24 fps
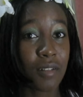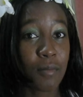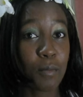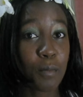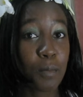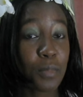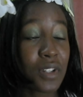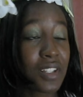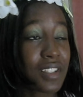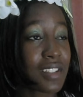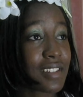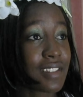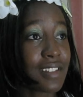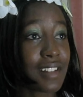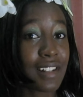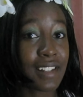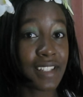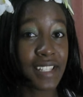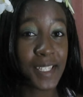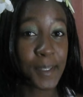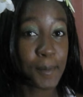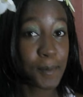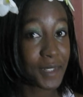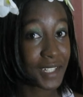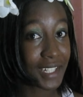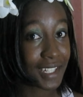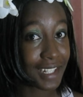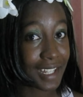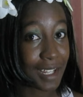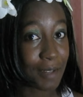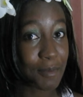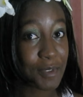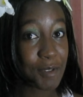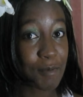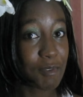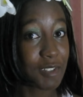Personally speaking,
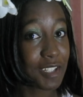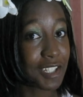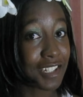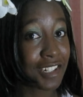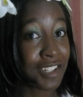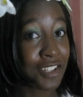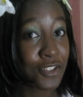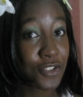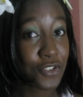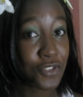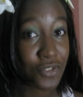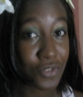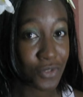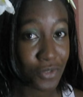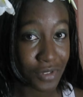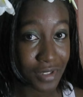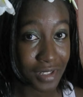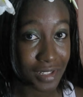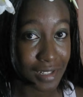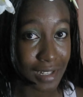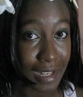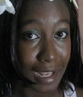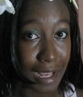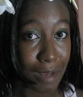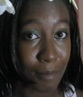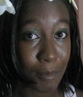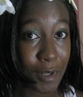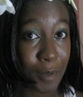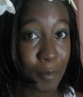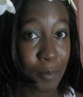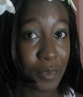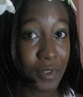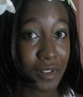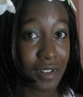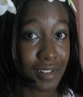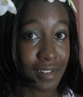I'm speaking the truth. I'm a
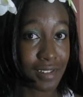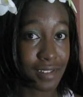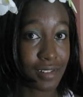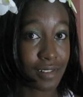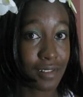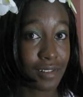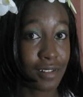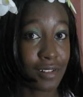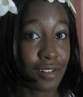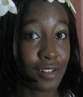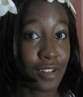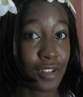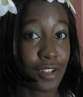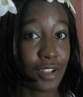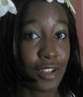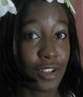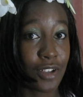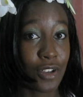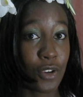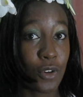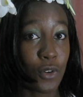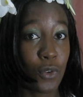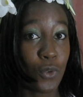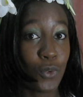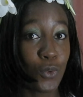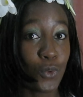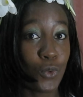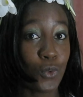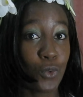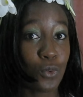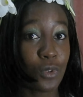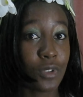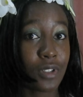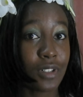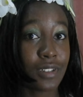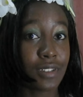person who
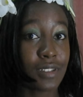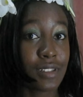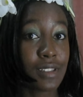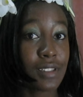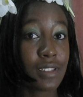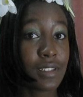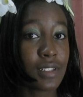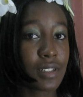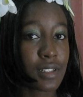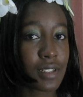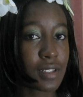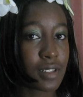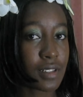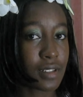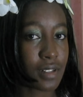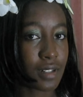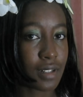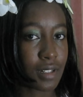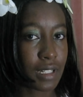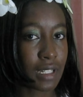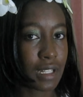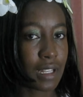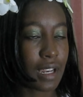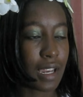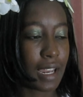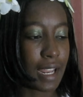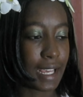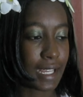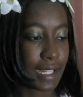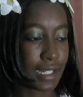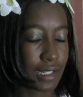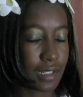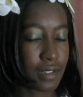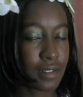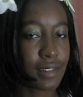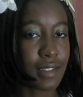does not
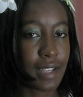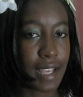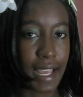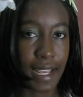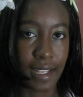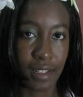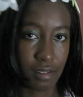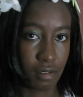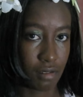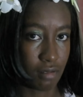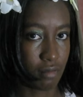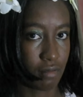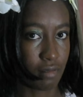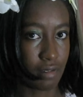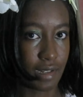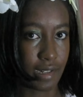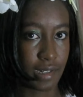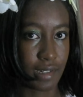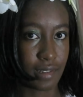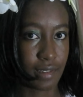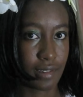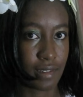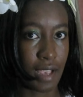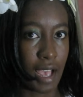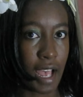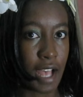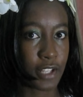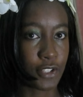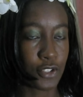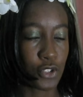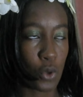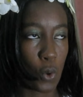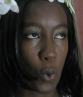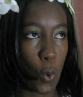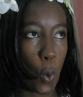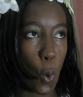like to exercise
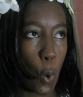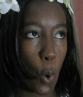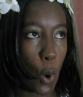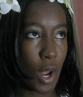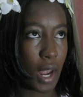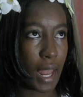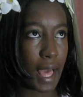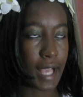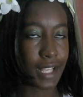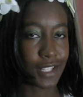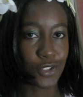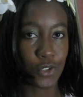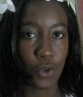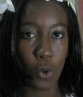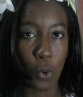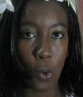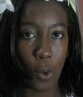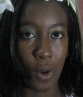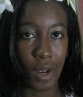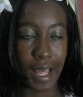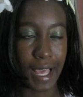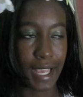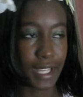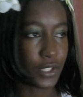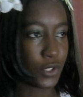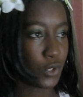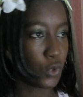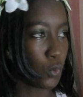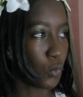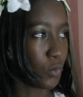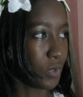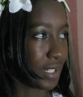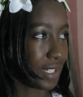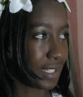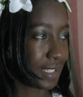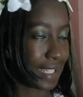at all at all i do
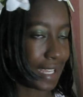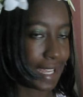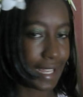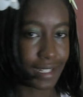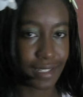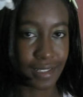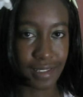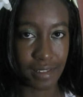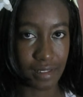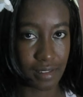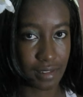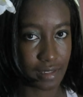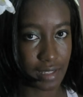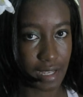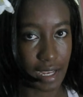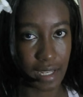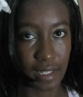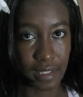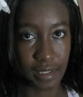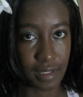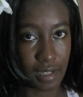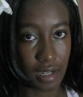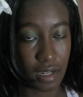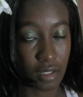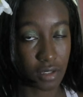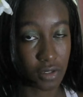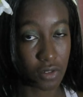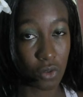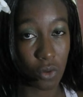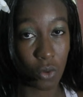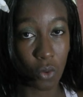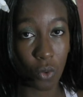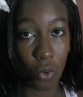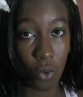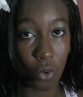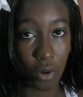not exercise at
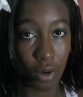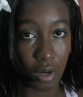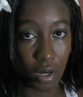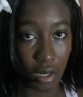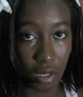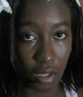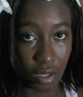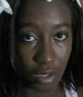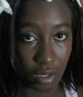all